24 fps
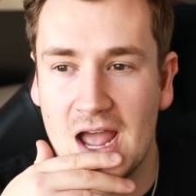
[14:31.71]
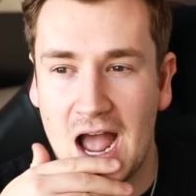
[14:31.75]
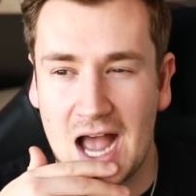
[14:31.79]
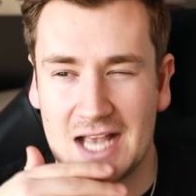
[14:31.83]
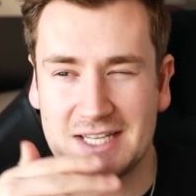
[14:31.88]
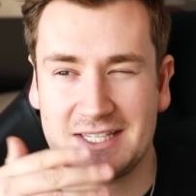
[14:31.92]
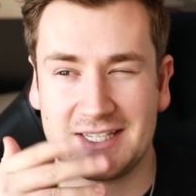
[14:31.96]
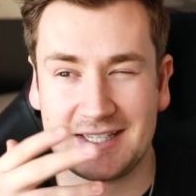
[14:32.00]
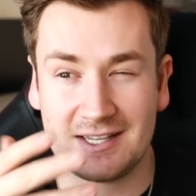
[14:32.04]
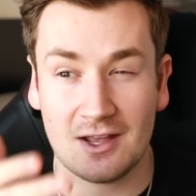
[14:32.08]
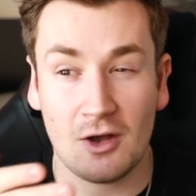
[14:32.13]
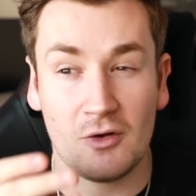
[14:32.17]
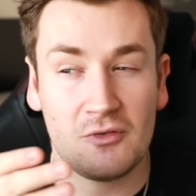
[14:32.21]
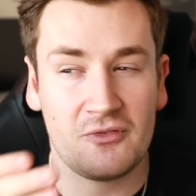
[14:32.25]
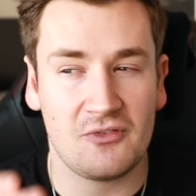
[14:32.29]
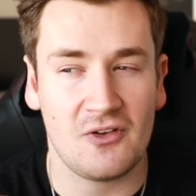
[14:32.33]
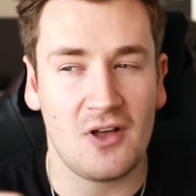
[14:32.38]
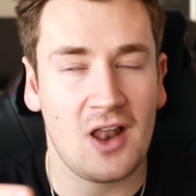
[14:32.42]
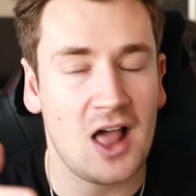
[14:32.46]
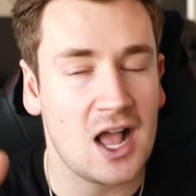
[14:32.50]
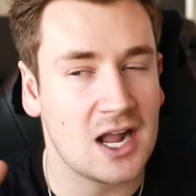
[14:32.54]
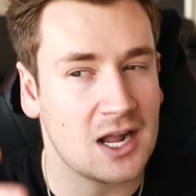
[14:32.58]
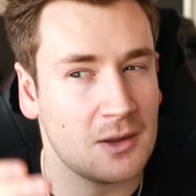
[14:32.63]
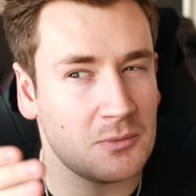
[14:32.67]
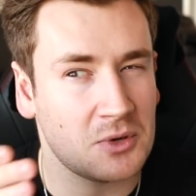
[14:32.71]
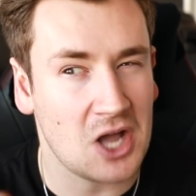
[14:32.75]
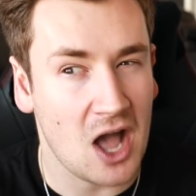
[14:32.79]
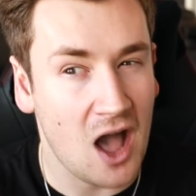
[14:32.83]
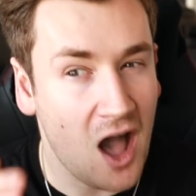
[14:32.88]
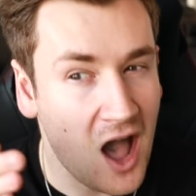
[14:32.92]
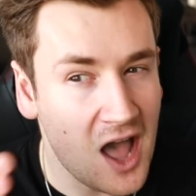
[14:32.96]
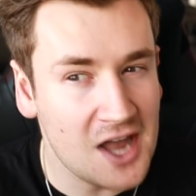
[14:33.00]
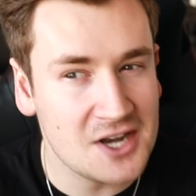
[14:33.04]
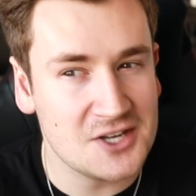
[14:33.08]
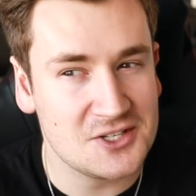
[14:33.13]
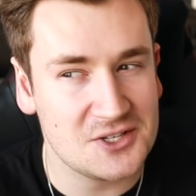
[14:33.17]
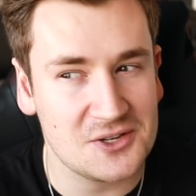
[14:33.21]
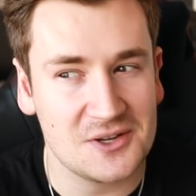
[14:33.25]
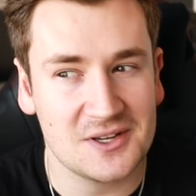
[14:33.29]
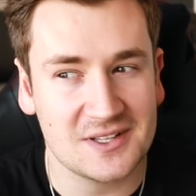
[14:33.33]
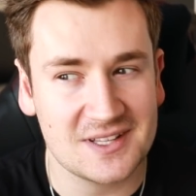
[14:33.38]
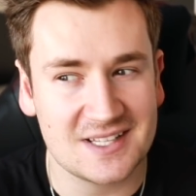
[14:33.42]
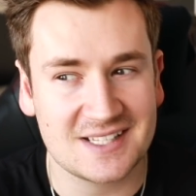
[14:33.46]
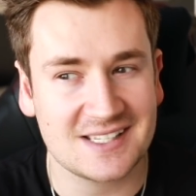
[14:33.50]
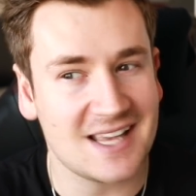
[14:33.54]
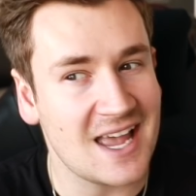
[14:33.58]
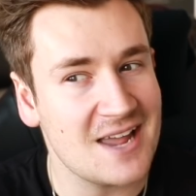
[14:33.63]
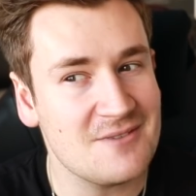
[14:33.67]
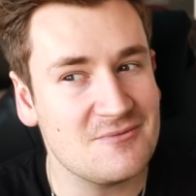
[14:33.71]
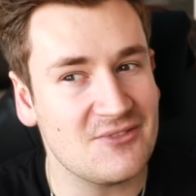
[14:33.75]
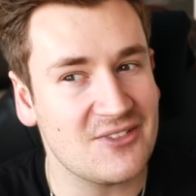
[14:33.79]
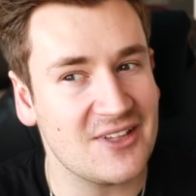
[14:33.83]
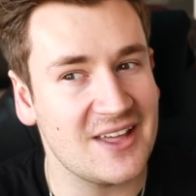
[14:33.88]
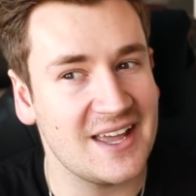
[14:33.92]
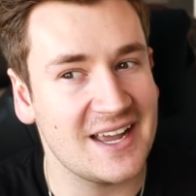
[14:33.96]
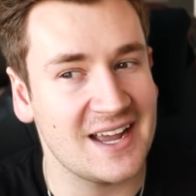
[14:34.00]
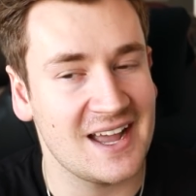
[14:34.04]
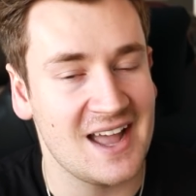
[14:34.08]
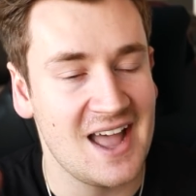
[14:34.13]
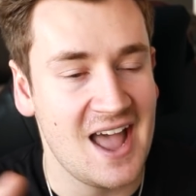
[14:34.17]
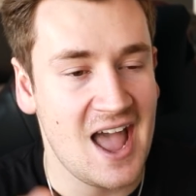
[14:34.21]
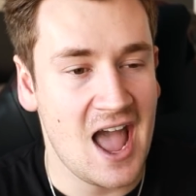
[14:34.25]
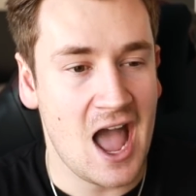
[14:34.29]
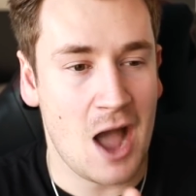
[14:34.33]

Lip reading: I still feel like I'm kind of doing the same thing.